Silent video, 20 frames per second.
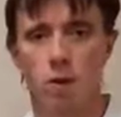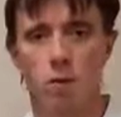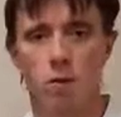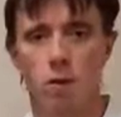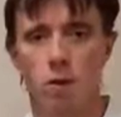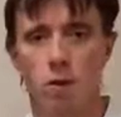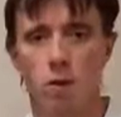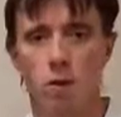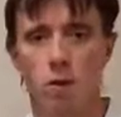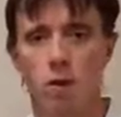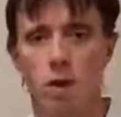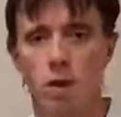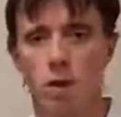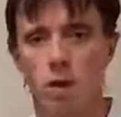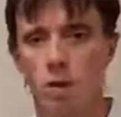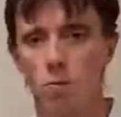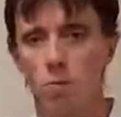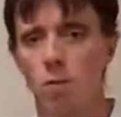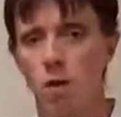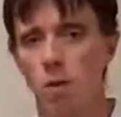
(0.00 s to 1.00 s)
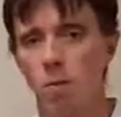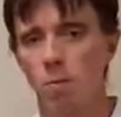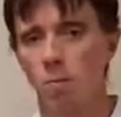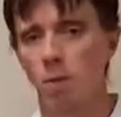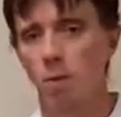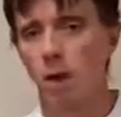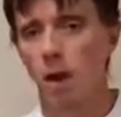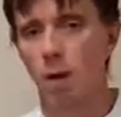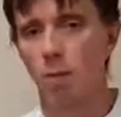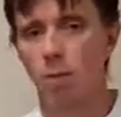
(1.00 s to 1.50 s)
So in proper
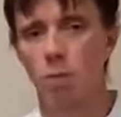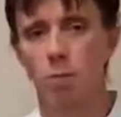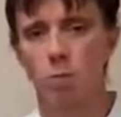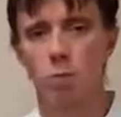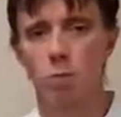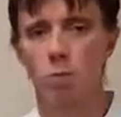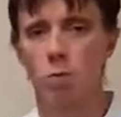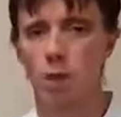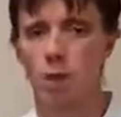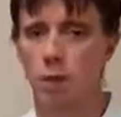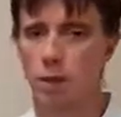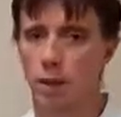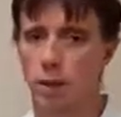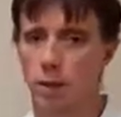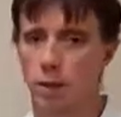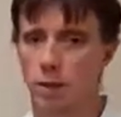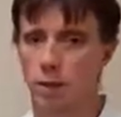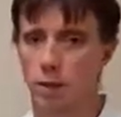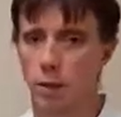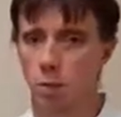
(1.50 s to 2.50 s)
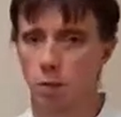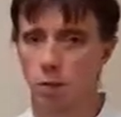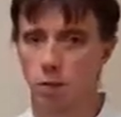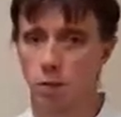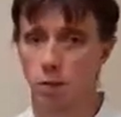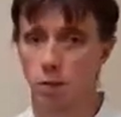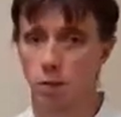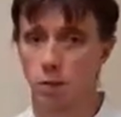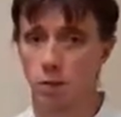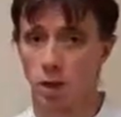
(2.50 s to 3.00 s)
metabolism, we want to take a
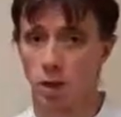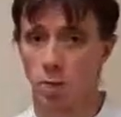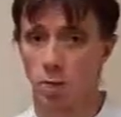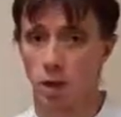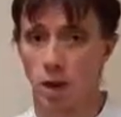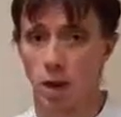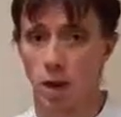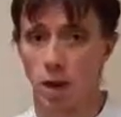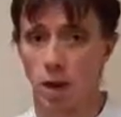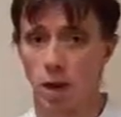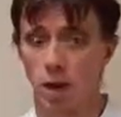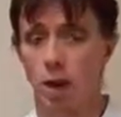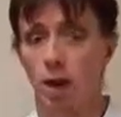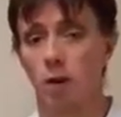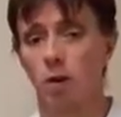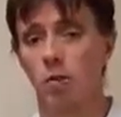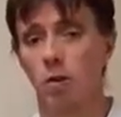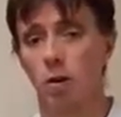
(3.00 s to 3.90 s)
substance, for example A,